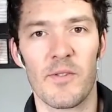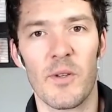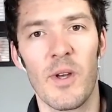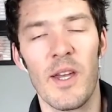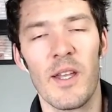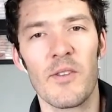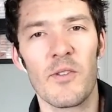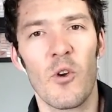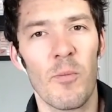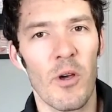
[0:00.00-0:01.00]
So does
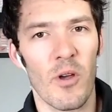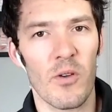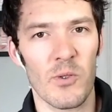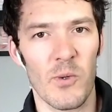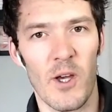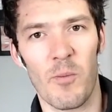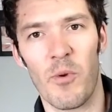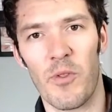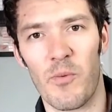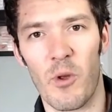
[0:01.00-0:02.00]
cobalt also help
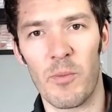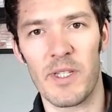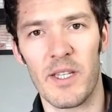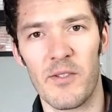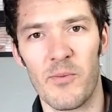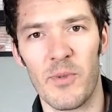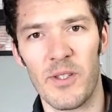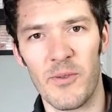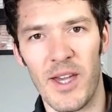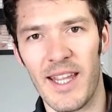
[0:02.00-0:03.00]
with aromatase?
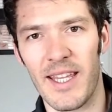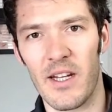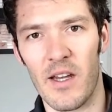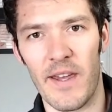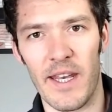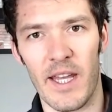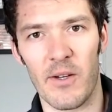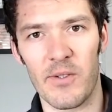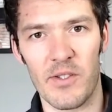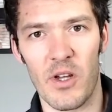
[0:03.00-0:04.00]
You kind of hit on that, how
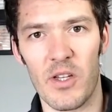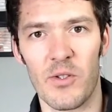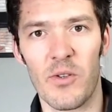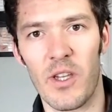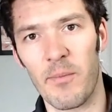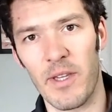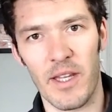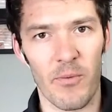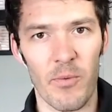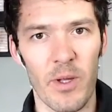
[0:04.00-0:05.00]
testosterone can be
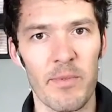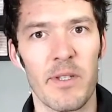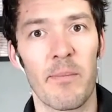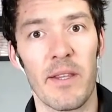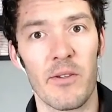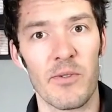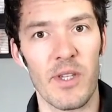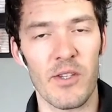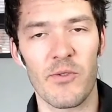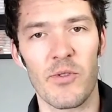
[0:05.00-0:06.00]
kind of ripped to make those
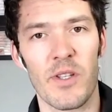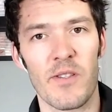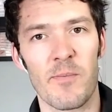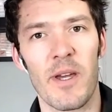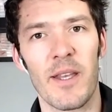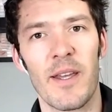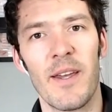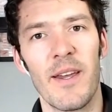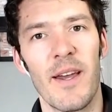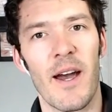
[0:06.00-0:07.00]
estrogens, but,
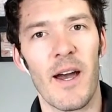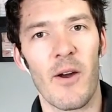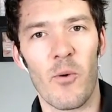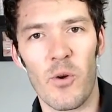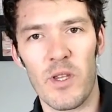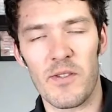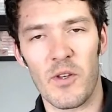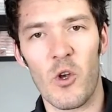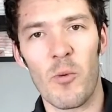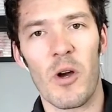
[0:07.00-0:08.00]
or is the
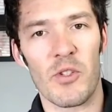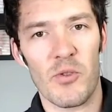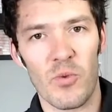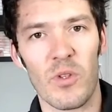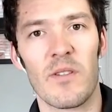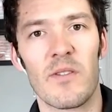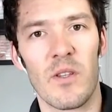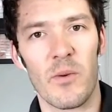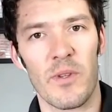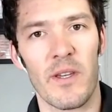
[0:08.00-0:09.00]
cobalt just really
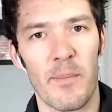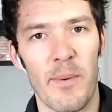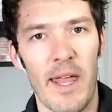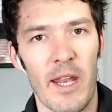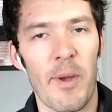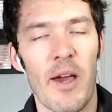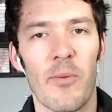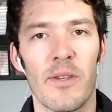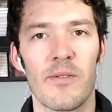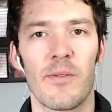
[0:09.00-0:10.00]
slowing the hepatic
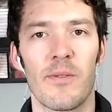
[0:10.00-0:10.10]
pathways?